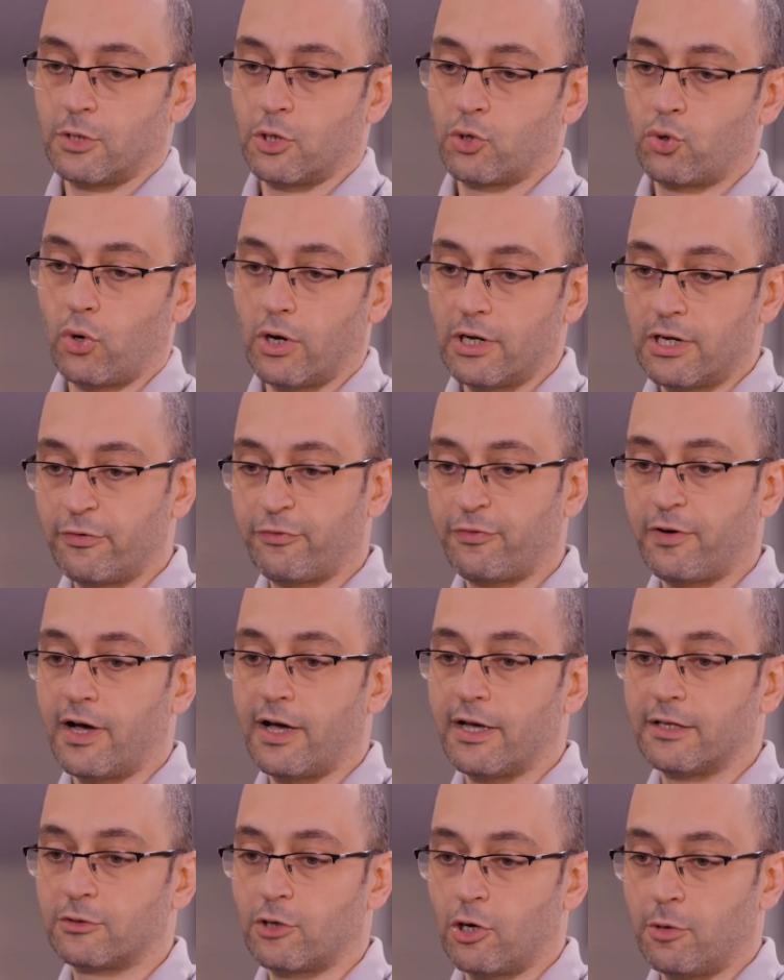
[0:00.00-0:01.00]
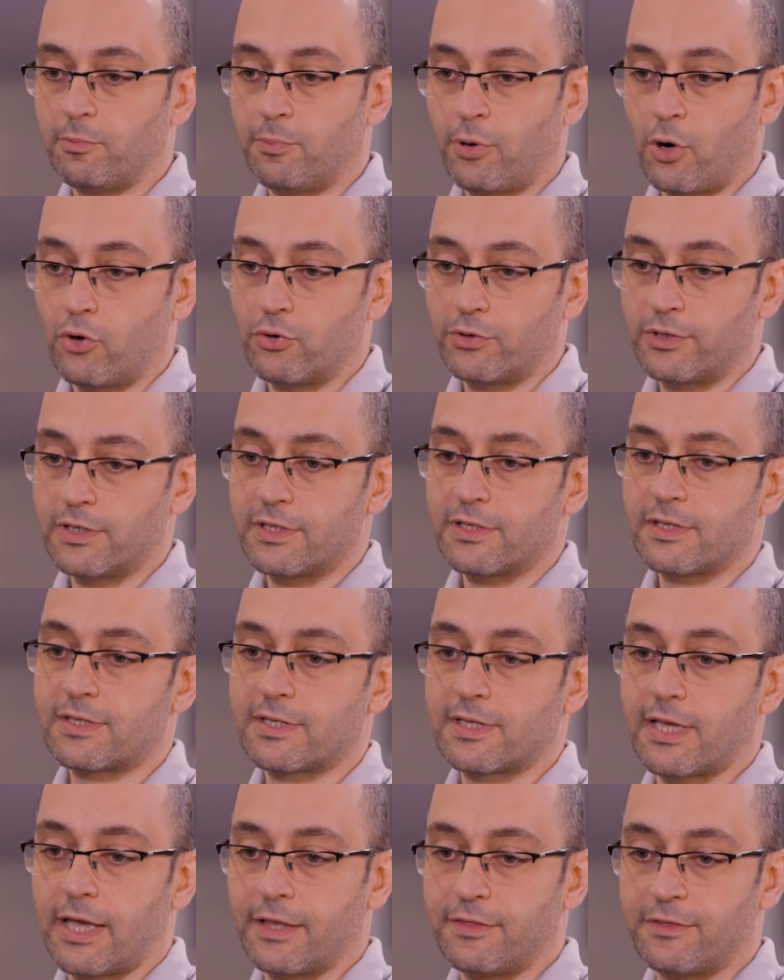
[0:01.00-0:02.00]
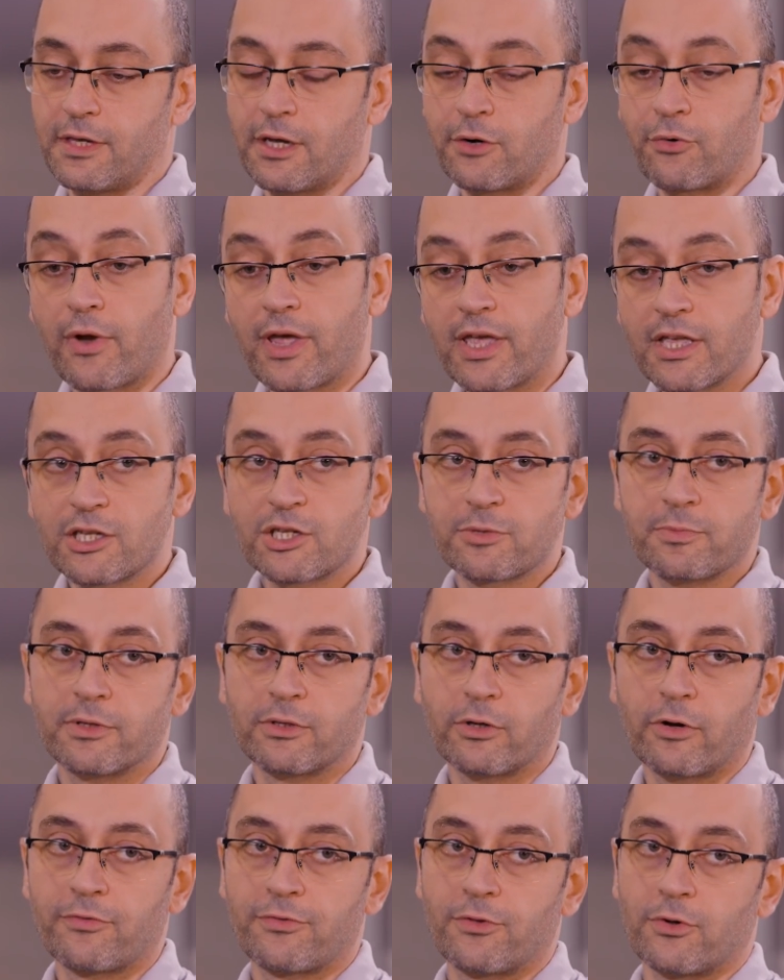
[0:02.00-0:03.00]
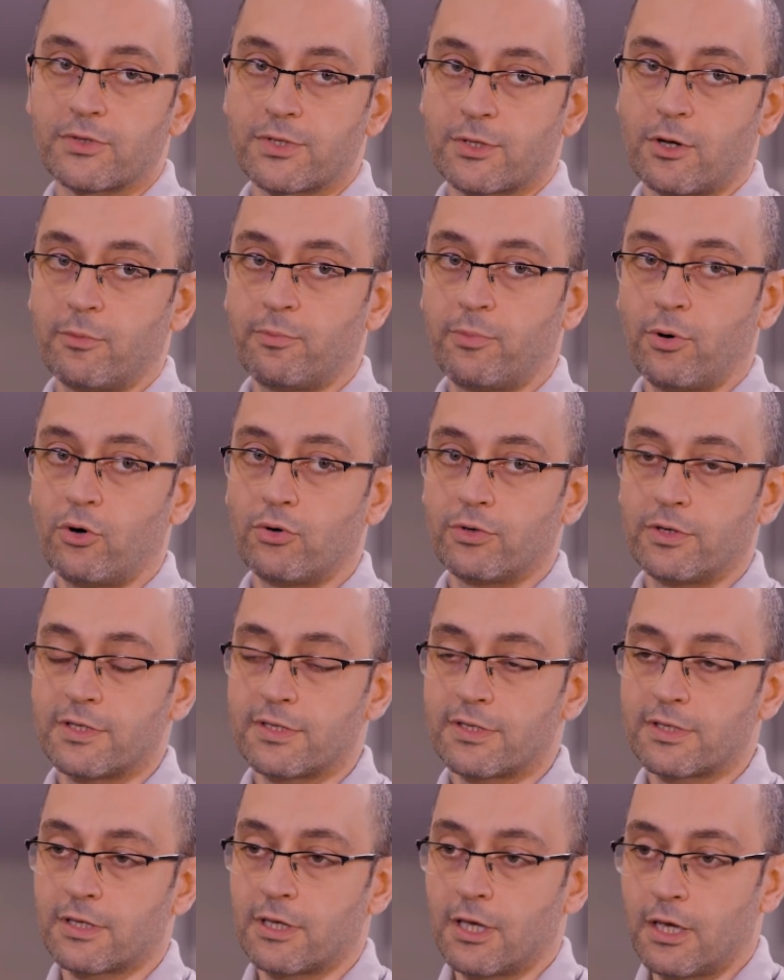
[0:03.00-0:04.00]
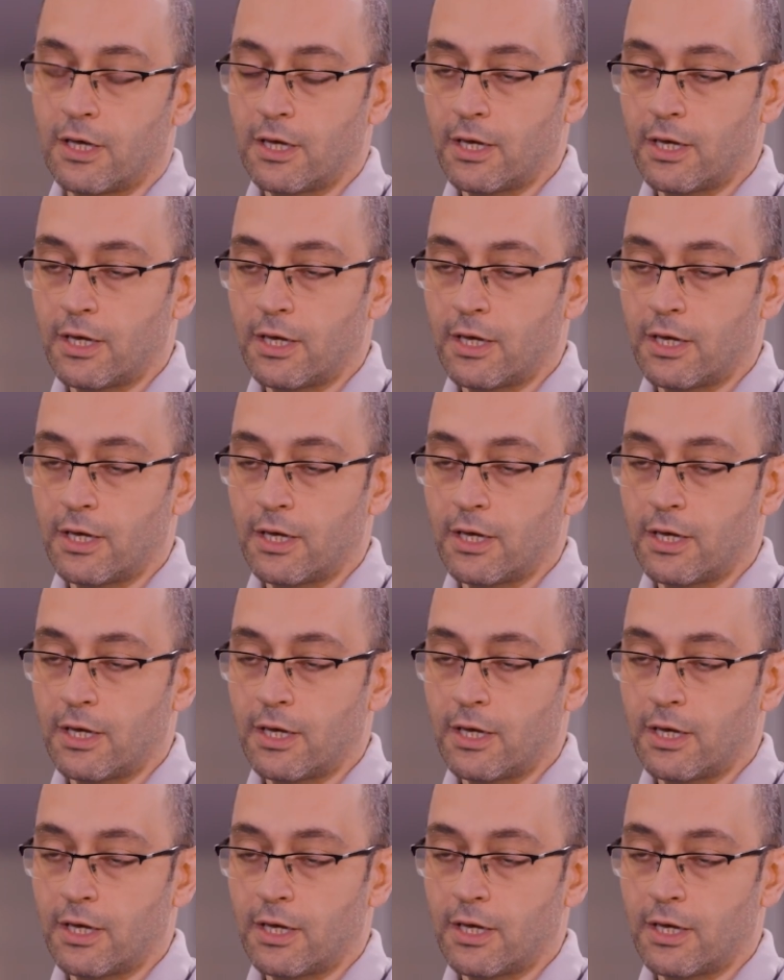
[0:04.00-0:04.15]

qualified components and the arrangement of those components. Yeah.